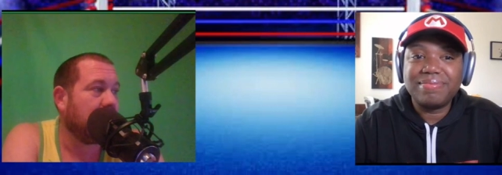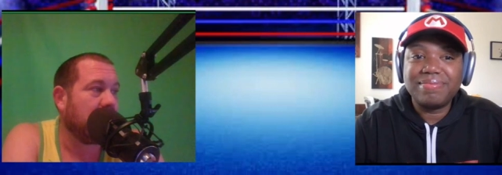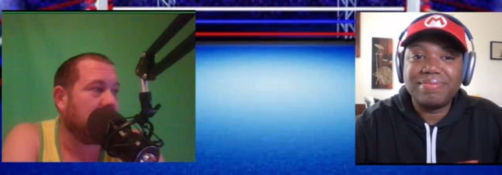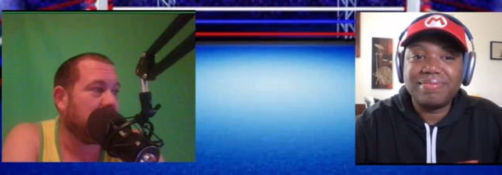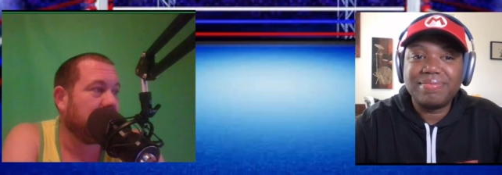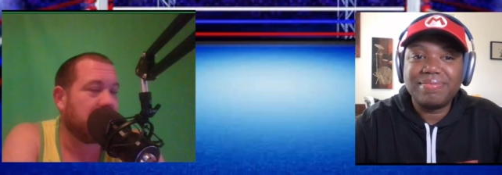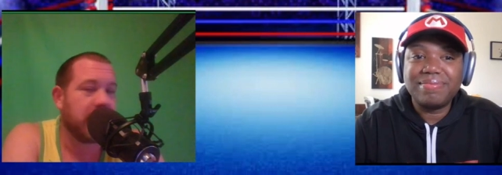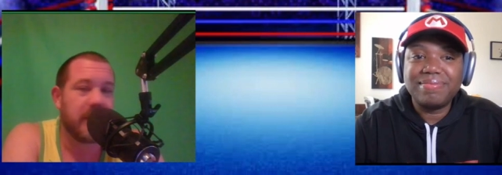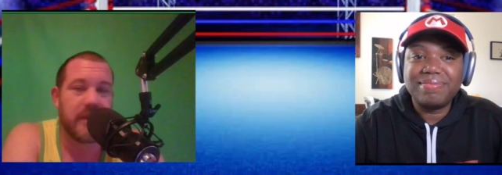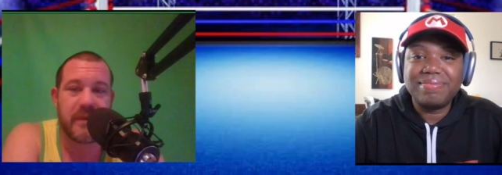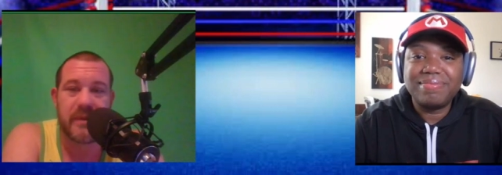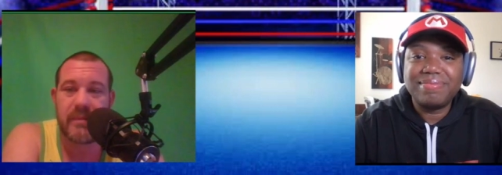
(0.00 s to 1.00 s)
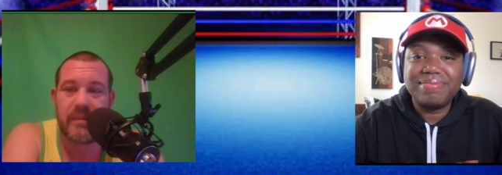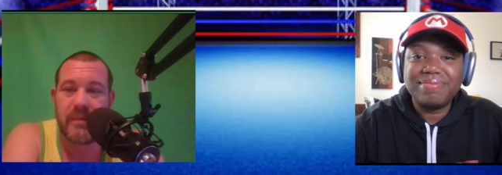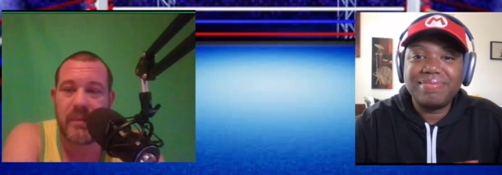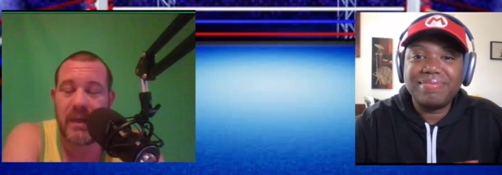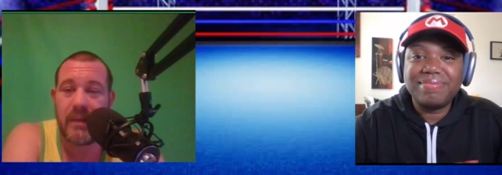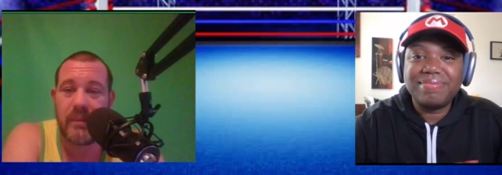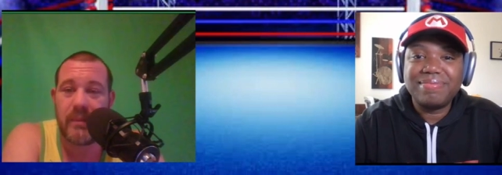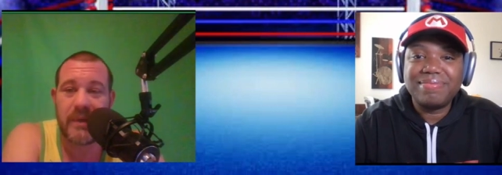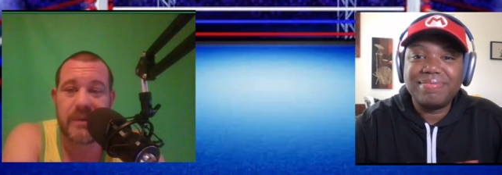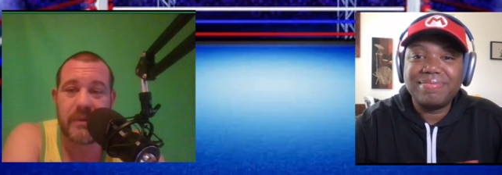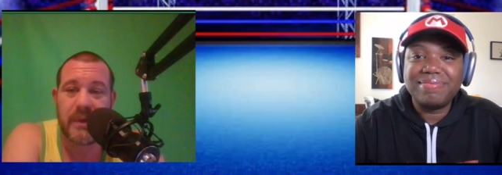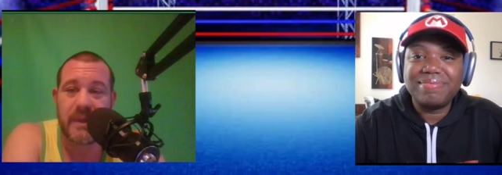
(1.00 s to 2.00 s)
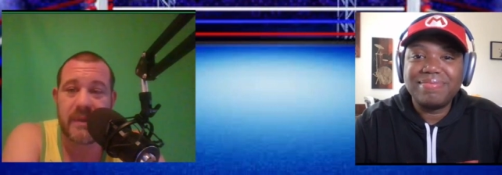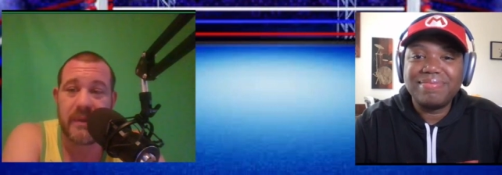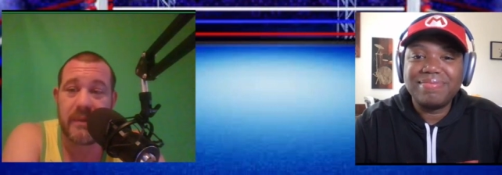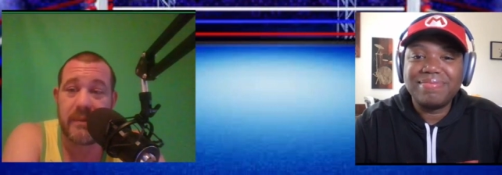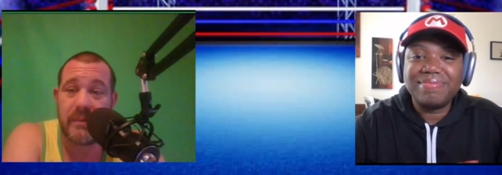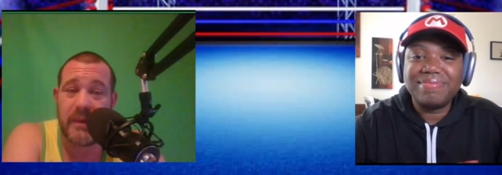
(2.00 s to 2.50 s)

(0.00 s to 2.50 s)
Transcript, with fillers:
Speaker 1: We're all nerds uh, watching wrestling.